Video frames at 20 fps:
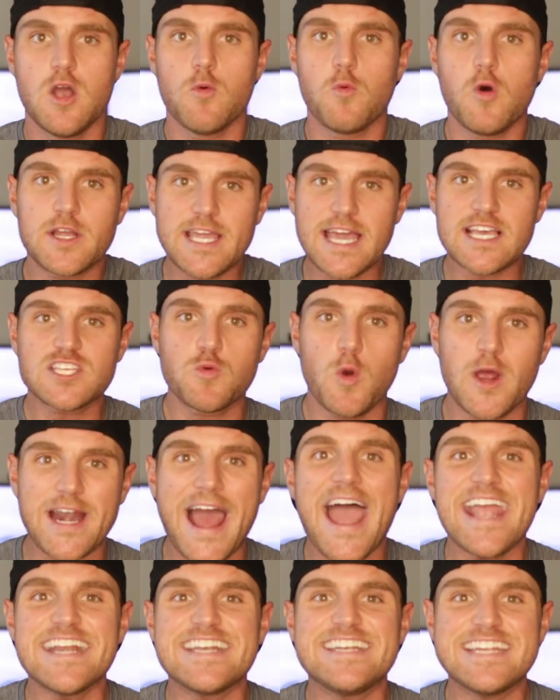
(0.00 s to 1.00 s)
Well, guess
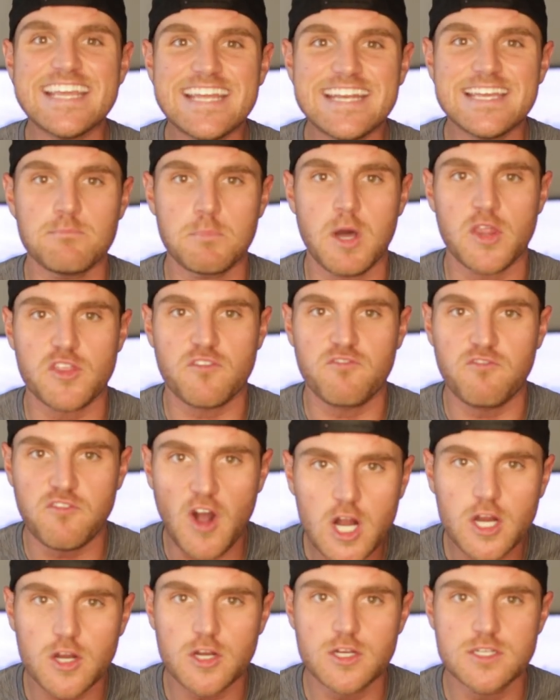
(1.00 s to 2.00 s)
what? I did it,
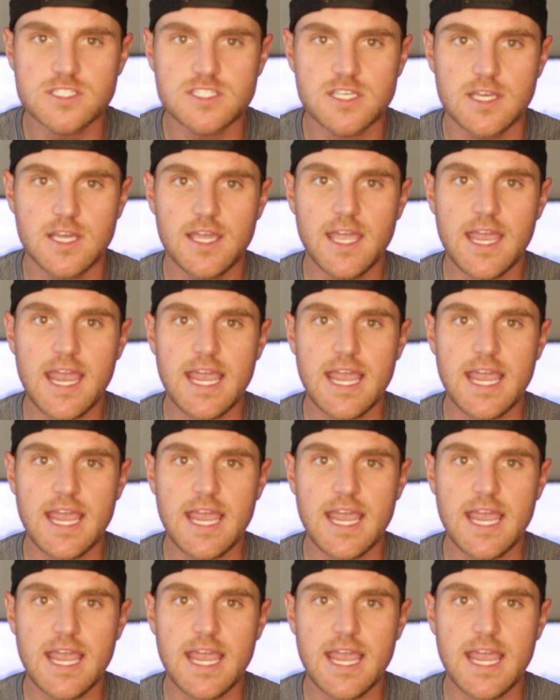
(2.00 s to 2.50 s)
motherfuckers,